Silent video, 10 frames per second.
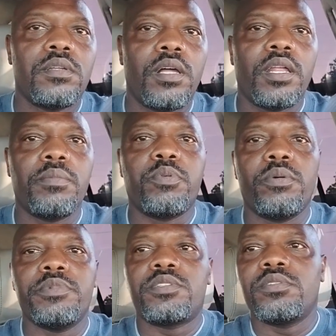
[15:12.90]
They
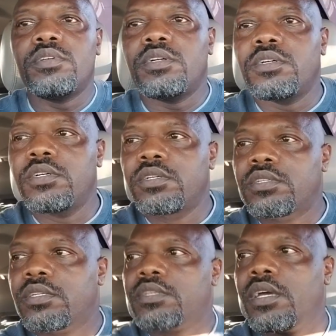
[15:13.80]
brought me to the hood
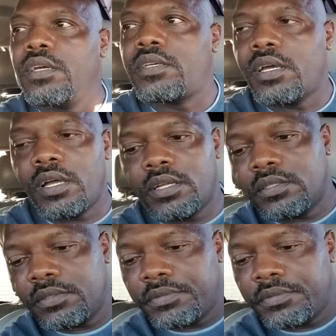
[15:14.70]
today, guys.